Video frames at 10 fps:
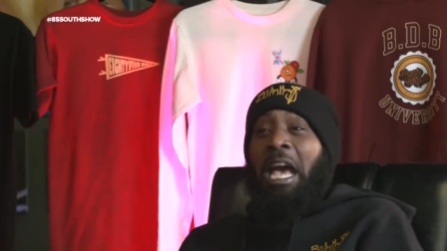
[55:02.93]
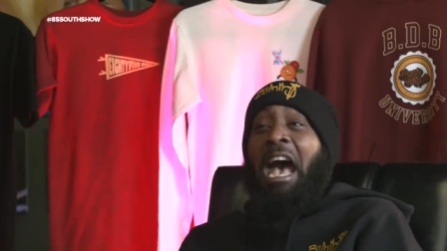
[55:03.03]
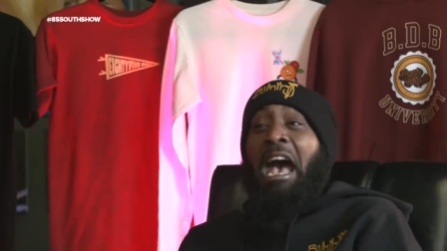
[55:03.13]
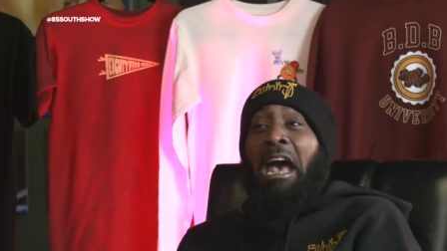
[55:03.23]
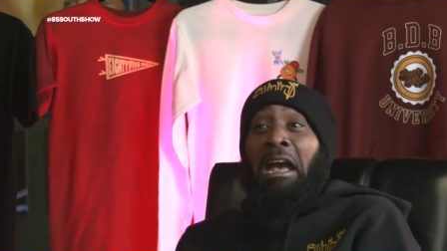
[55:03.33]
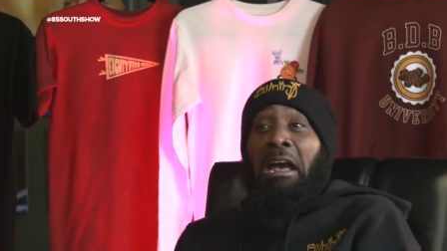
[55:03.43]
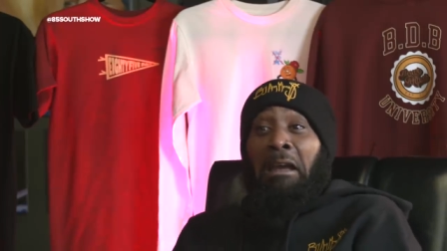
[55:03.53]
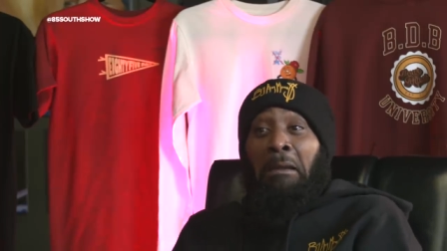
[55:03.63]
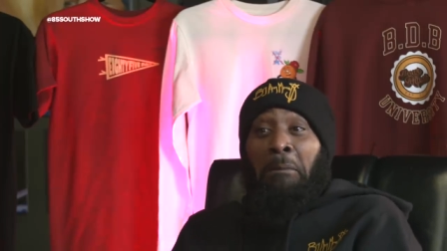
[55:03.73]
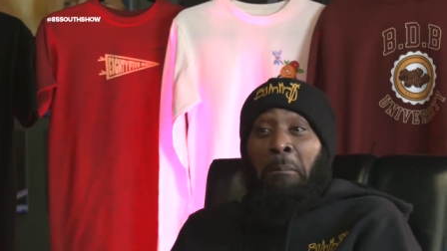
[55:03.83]

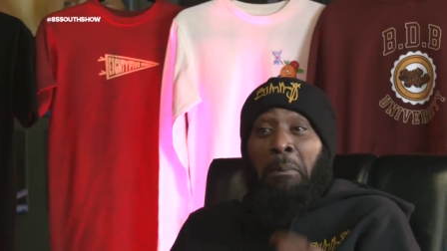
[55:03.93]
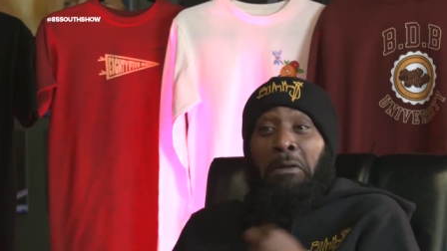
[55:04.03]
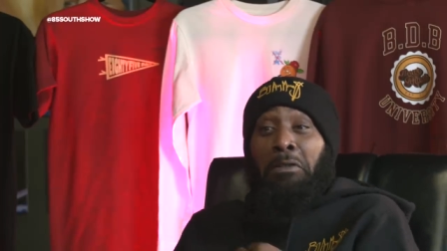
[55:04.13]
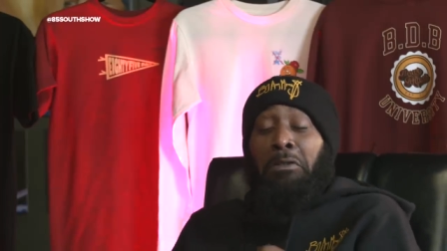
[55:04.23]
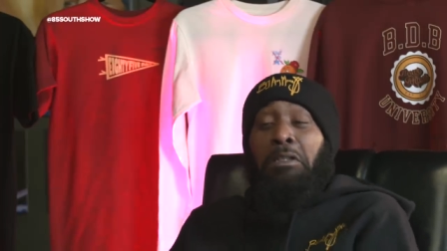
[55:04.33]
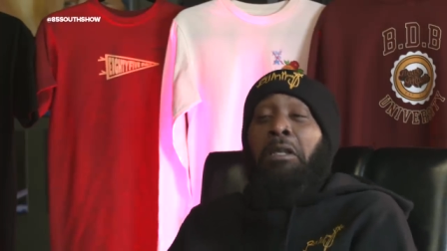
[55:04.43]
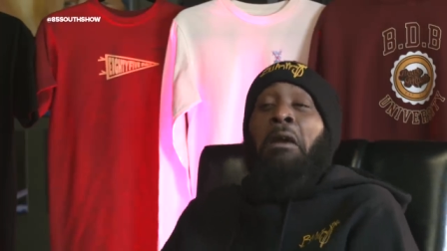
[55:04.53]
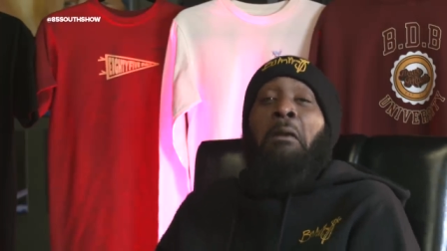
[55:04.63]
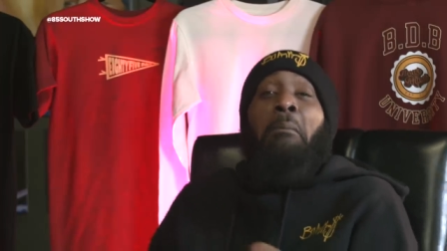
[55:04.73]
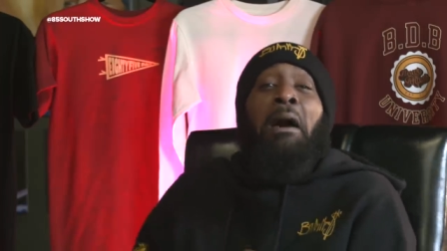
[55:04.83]
I personally,
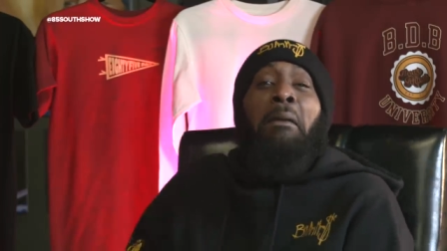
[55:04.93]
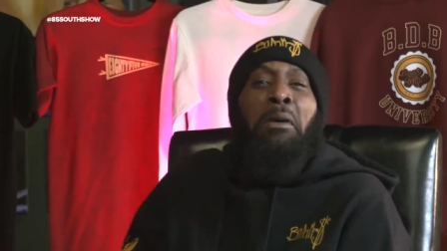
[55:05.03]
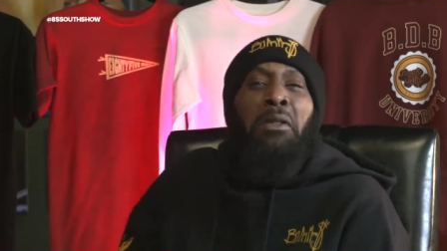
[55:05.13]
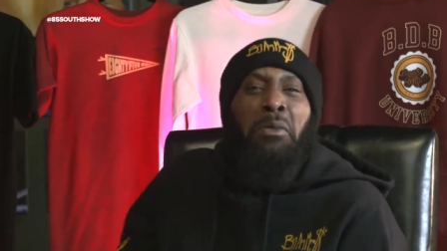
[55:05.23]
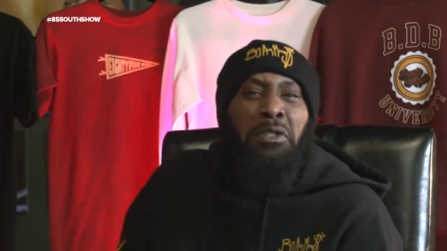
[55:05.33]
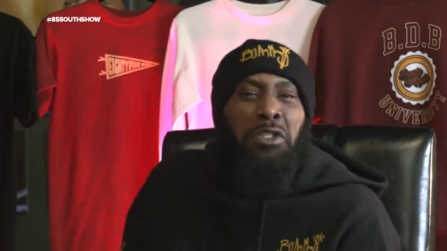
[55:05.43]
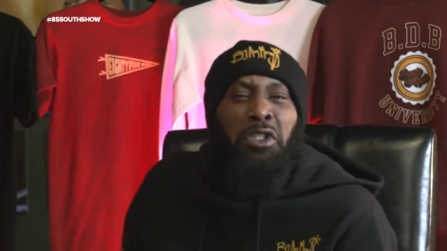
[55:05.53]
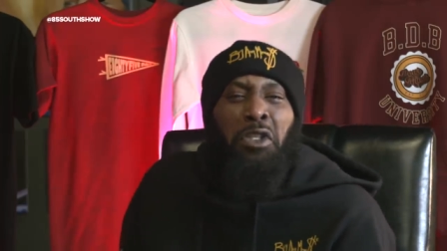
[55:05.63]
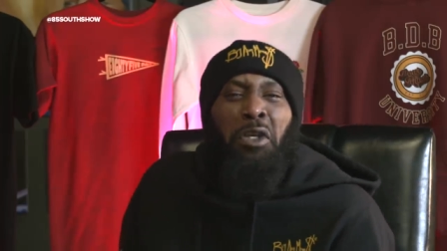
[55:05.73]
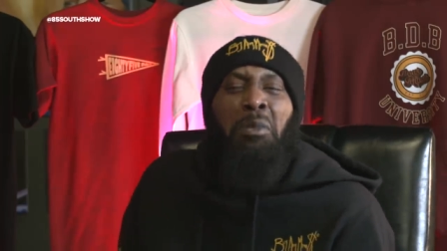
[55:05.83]
my mother was a
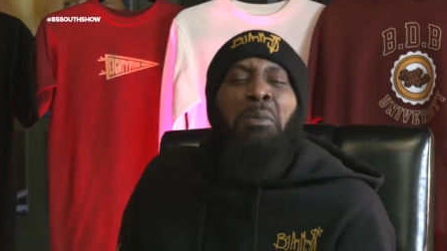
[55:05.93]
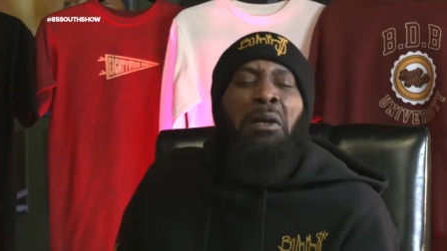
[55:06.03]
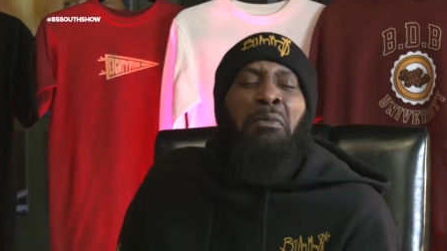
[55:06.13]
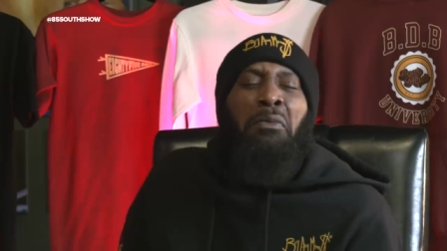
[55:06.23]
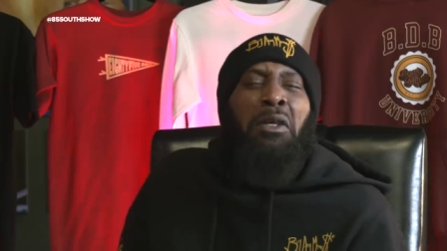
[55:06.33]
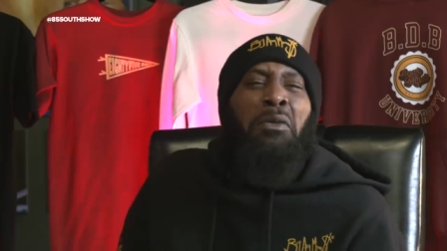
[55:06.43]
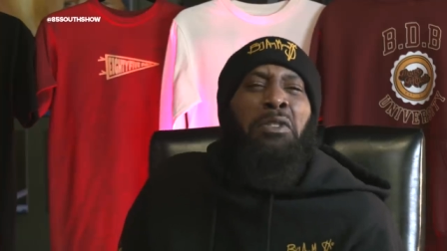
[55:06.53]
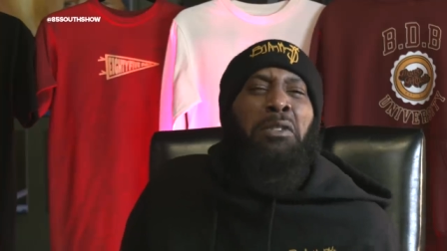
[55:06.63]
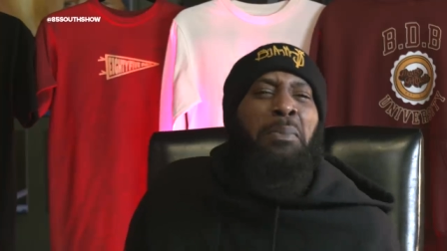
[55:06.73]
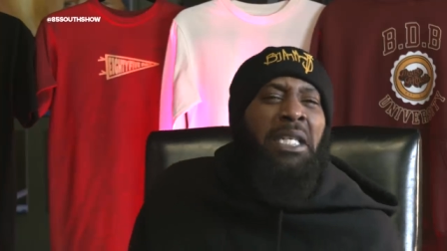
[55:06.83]
germ and my father
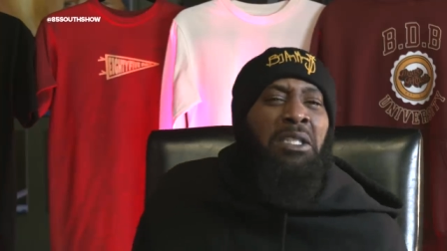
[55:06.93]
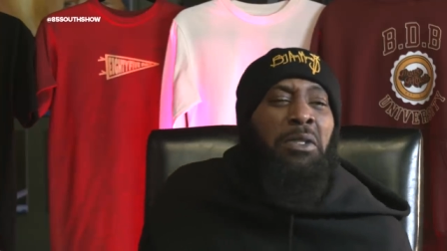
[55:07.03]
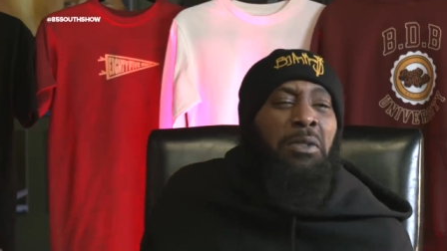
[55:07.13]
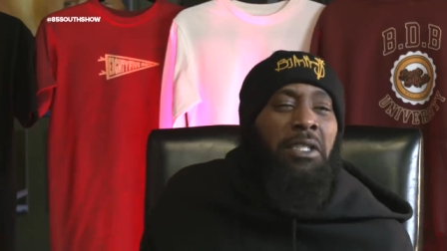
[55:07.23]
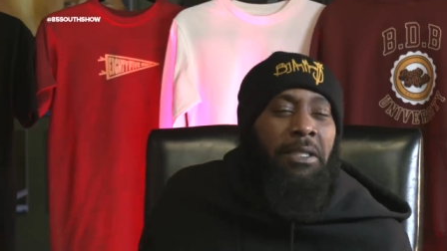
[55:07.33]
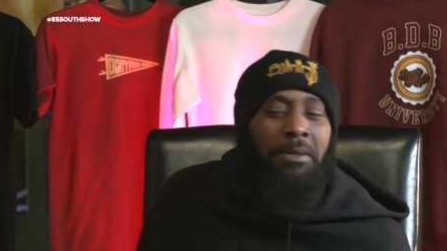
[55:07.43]
was a bacteria.